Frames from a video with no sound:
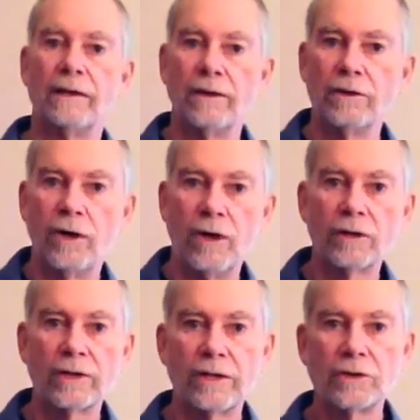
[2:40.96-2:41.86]
A little long
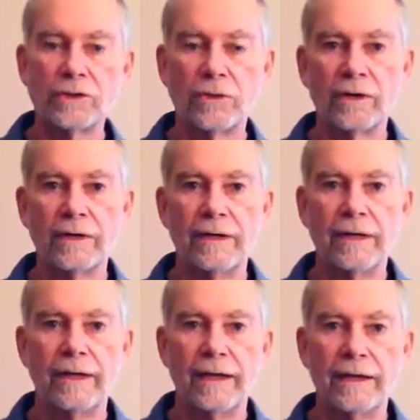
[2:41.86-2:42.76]
or a little short.
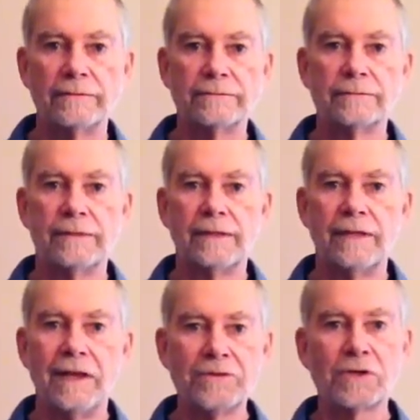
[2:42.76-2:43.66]
And
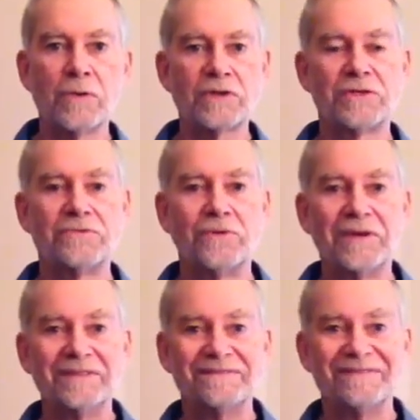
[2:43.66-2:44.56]
here's a question for
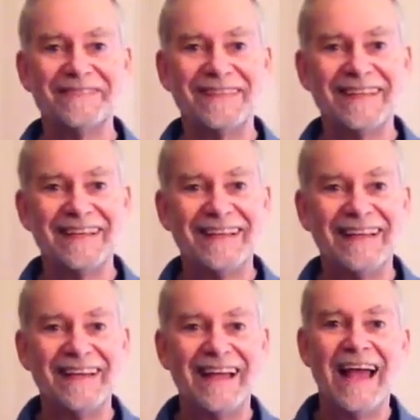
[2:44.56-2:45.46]
you.
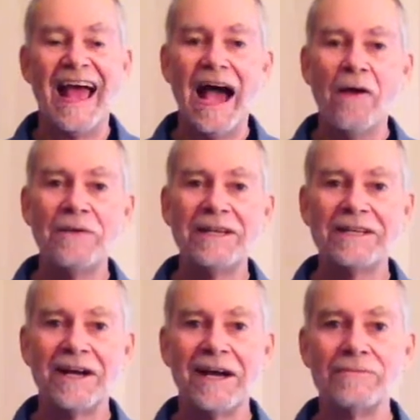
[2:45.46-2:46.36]
How many
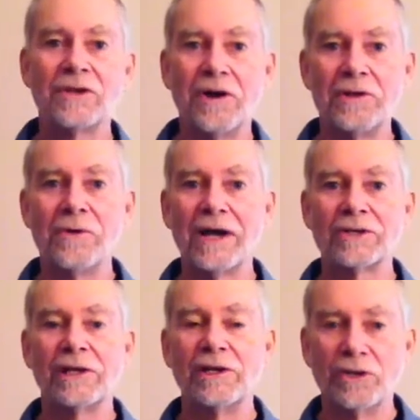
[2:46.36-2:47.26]
times are you
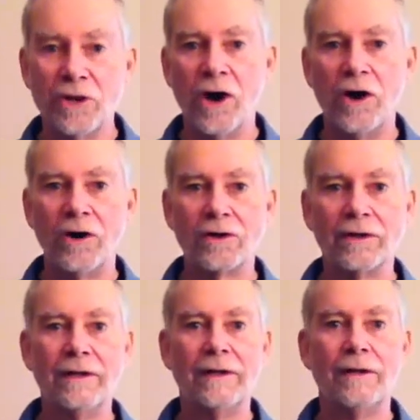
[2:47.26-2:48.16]
actually long
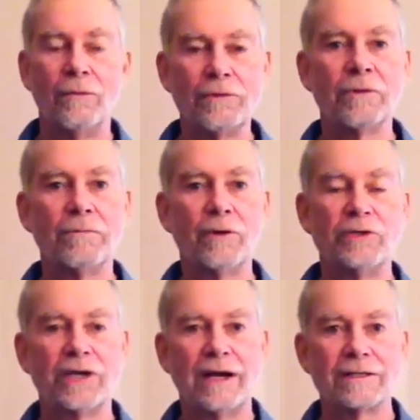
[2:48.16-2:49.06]
with your
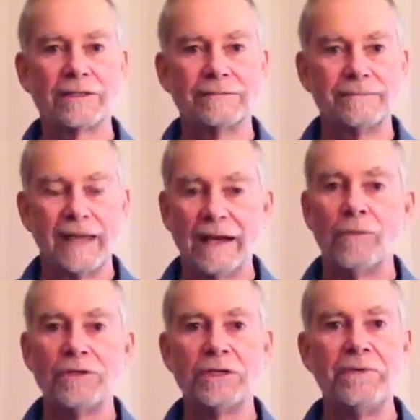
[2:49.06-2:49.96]
approach shots? And I
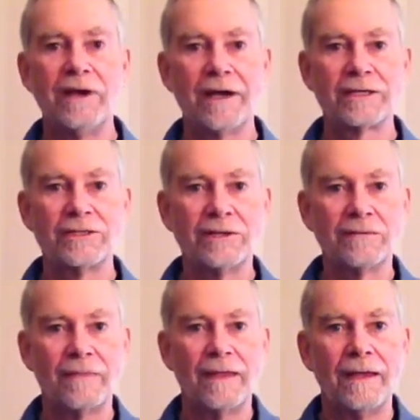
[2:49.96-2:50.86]
want you to be honest
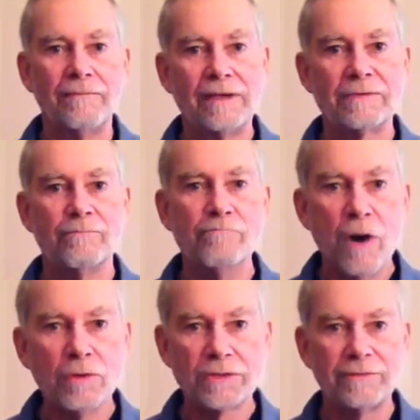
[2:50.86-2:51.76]
here. Because
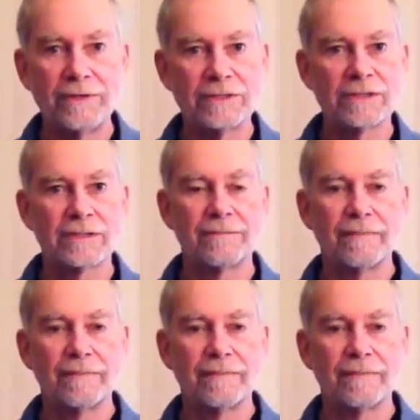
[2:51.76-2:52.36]
most of us,